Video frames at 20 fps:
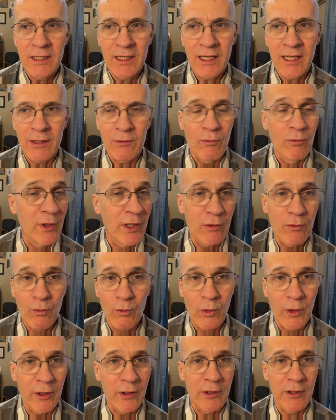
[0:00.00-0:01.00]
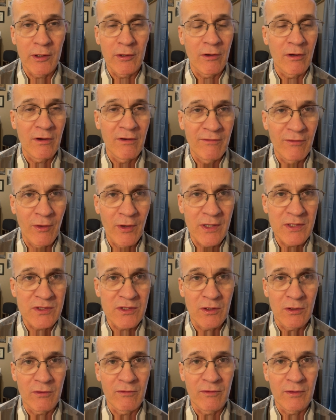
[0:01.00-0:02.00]
a written word or a
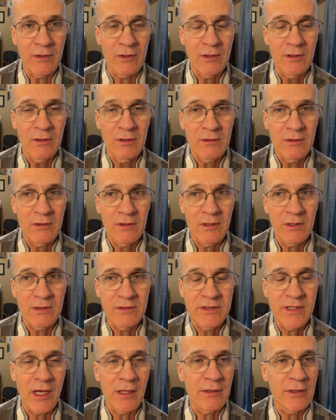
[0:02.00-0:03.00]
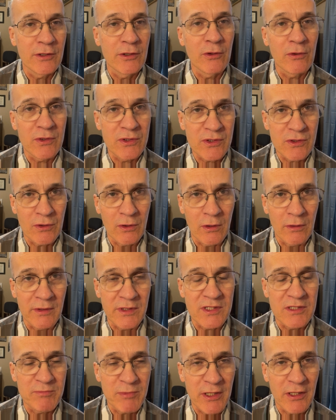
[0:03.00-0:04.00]
voiceover telling your
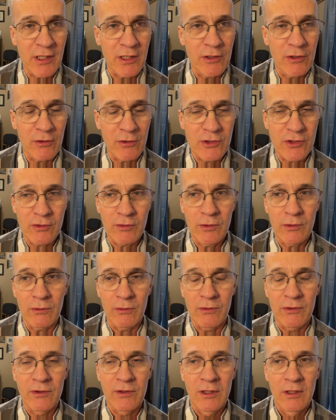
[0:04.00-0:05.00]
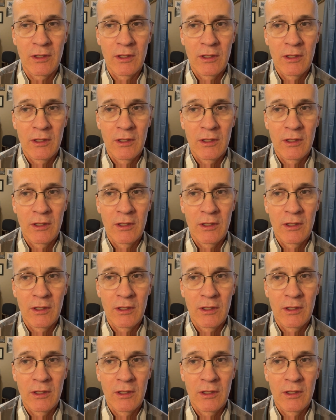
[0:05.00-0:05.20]
story, speaking your truth,